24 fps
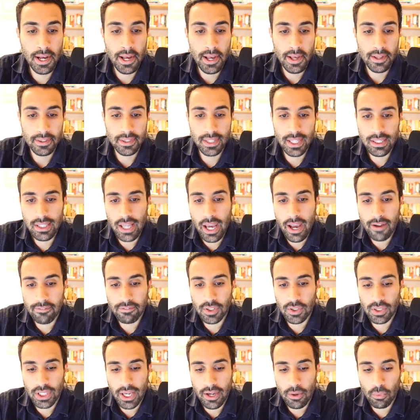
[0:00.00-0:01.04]
Then after
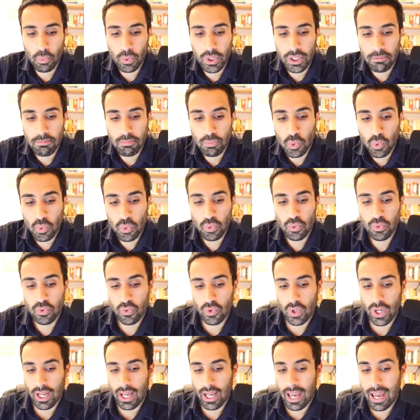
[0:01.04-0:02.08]
that, we move
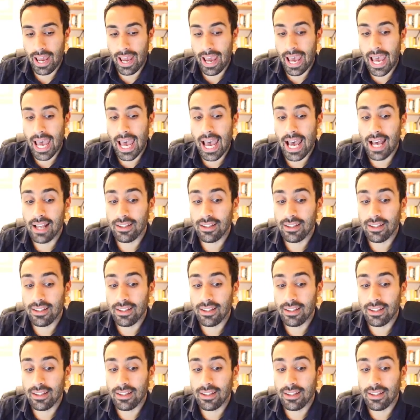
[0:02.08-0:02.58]
out